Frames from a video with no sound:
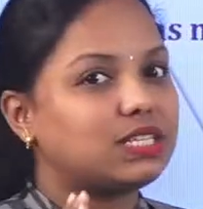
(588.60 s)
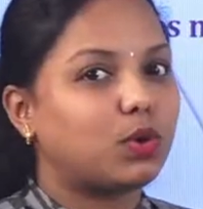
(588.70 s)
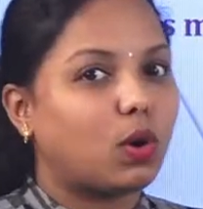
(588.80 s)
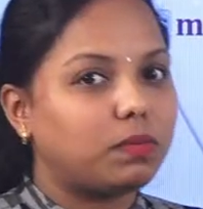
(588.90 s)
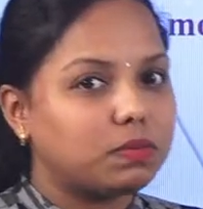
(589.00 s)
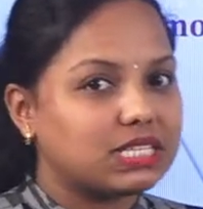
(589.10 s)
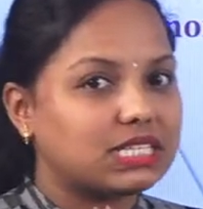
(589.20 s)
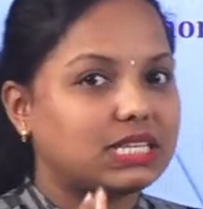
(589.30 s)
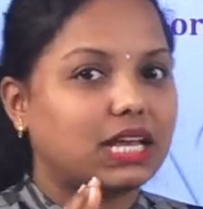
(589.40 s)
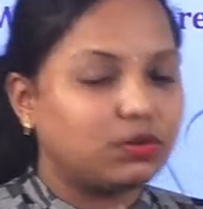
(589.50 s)
problems is
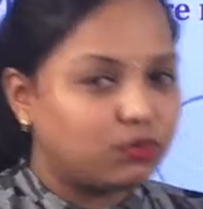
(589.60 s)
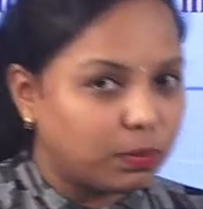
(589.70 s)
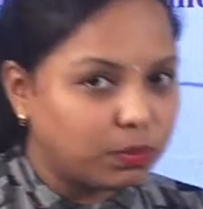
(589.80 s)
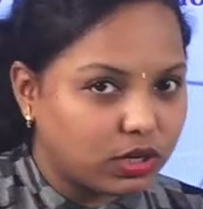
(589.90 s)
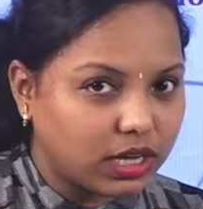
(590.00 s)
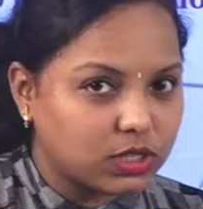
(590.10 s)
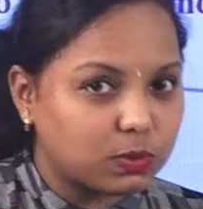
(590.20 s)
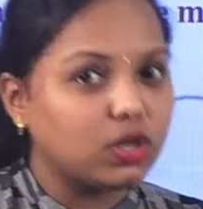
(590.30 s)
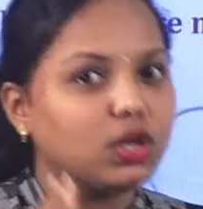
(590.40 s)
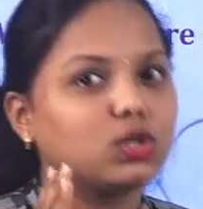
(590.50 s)
taken from your
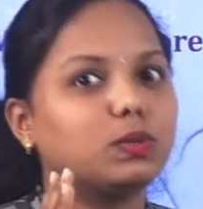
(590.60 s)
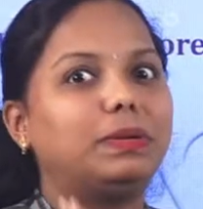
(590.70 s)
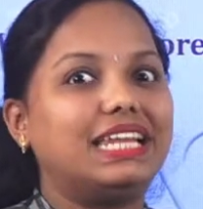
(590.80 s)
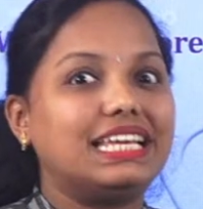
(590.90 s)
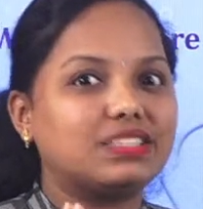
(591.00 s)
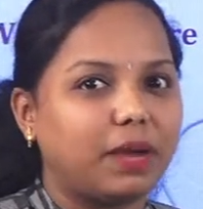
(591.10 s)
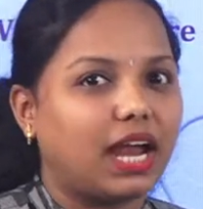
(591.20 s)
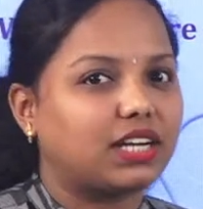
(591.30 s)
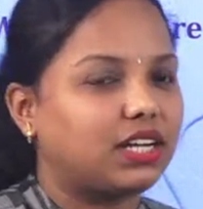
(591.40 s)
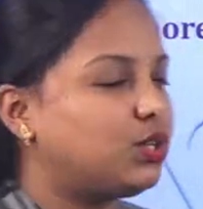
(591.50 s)
textbook. So, please pay
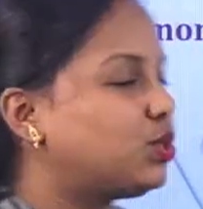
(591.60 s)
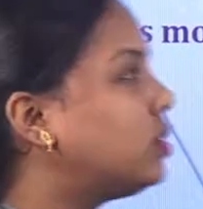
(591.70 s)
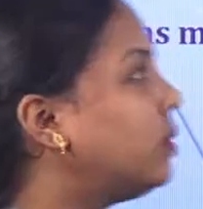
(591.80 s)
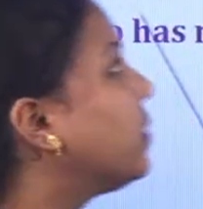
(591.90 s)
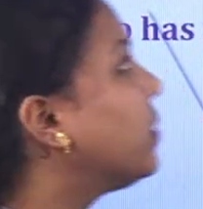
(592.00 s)
attention.